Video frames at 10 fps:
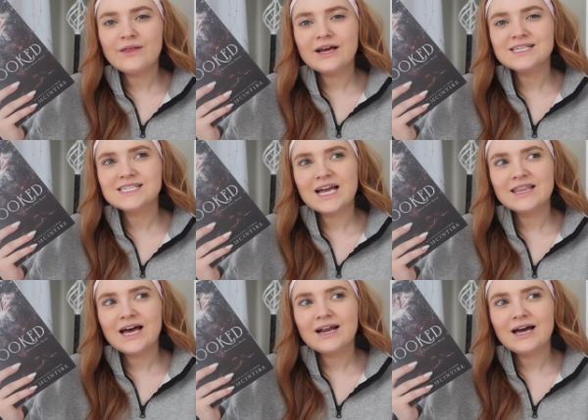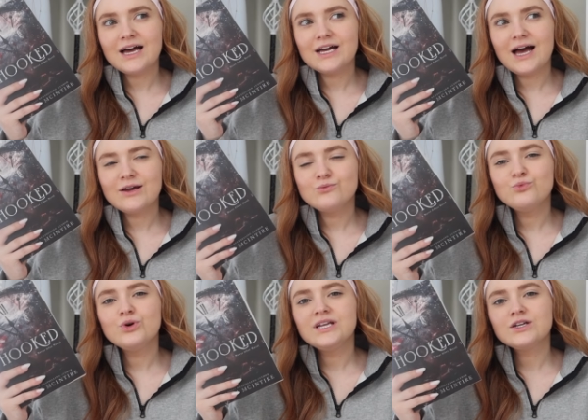that I say that, I, I
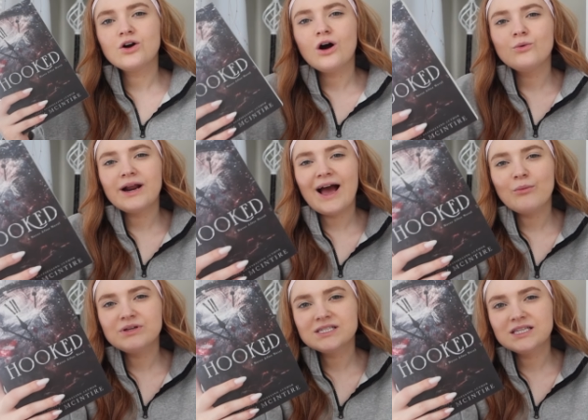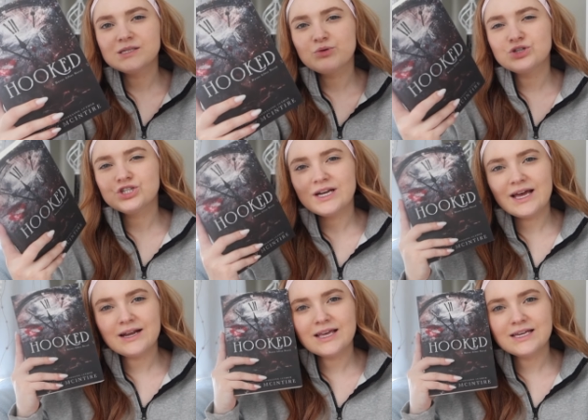wouldn't call what happens in this book
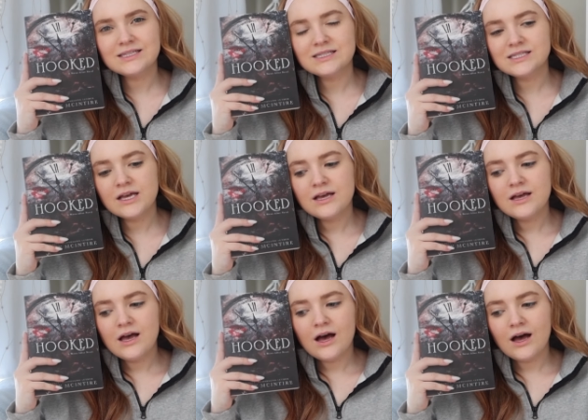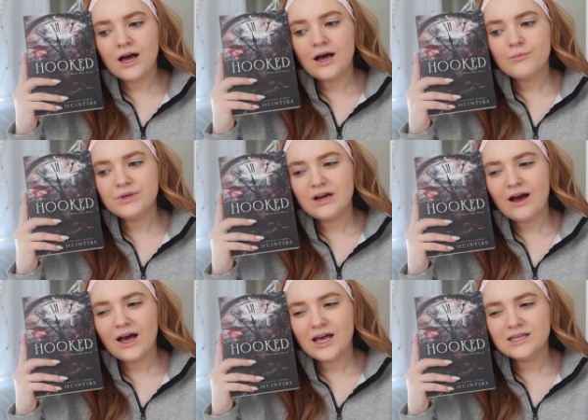shenanigans uh,
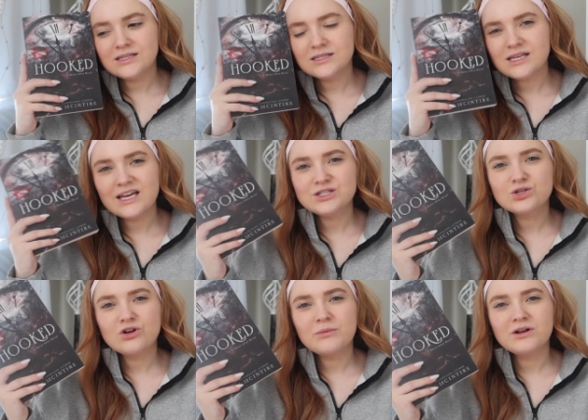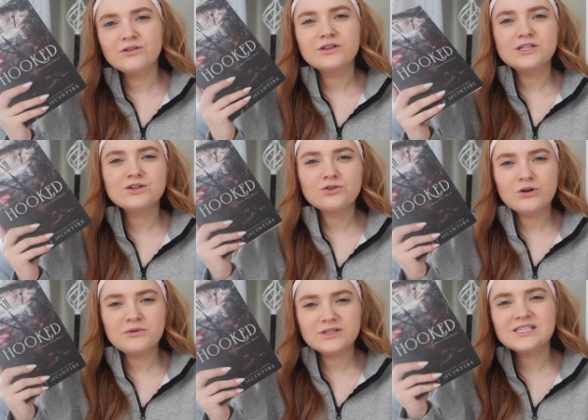because it's criminal. These are
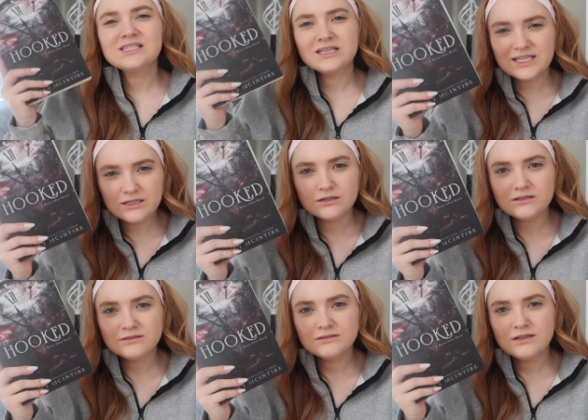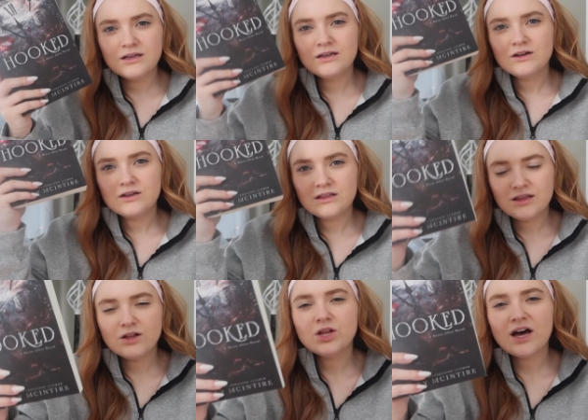criminal. This is illegal
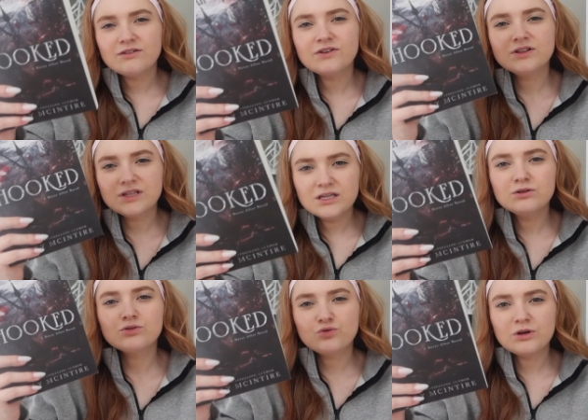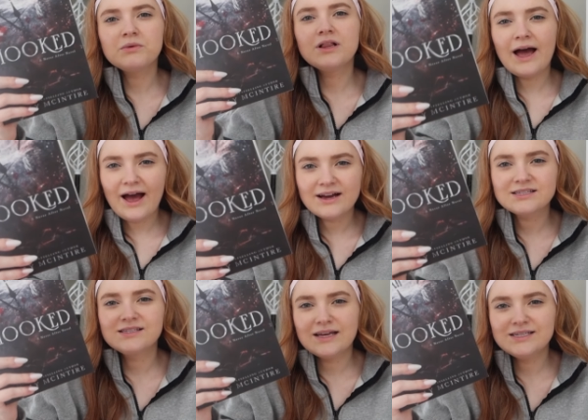a lot of illegal criminal
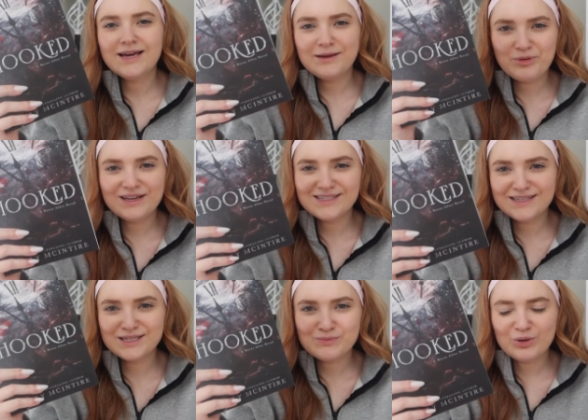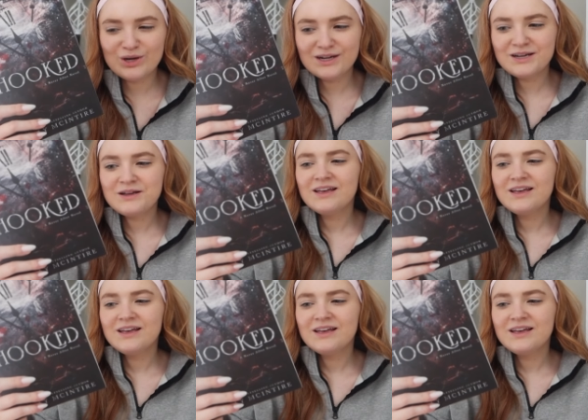acts then take place in this book.